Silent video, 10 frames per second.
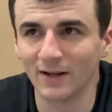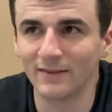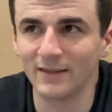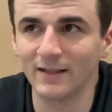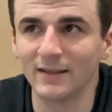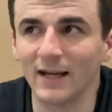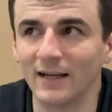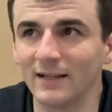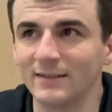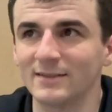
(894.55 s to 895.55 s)
I think
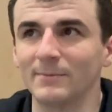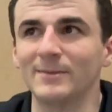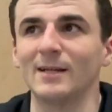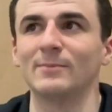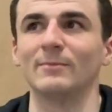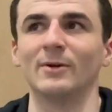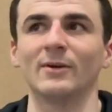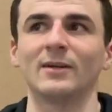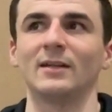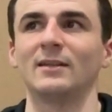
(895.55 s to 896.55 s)
that it's some type of
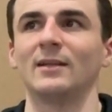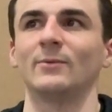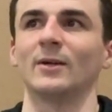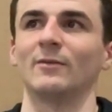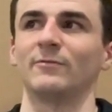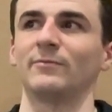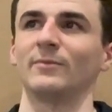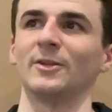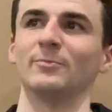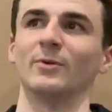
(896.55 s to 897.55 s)
marketing thing where if
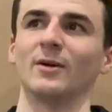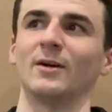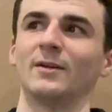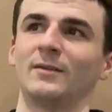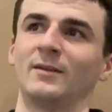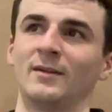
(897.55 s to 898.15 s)
LeBron